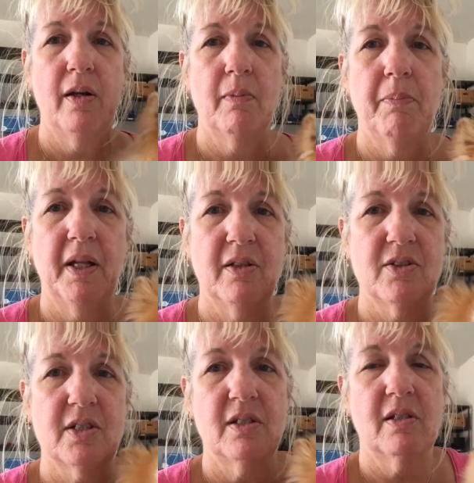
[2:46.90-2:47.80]

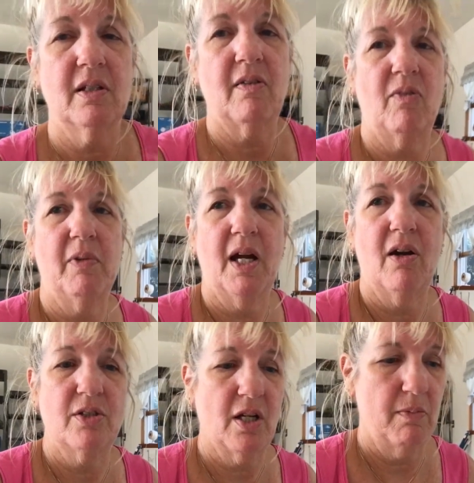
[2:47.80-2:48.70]
Bella's giving me a
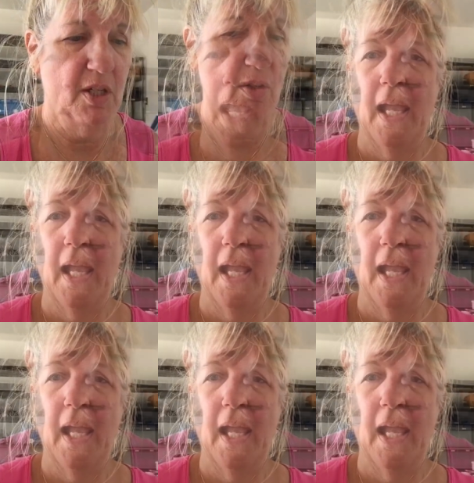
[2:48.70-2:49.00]
hard time here,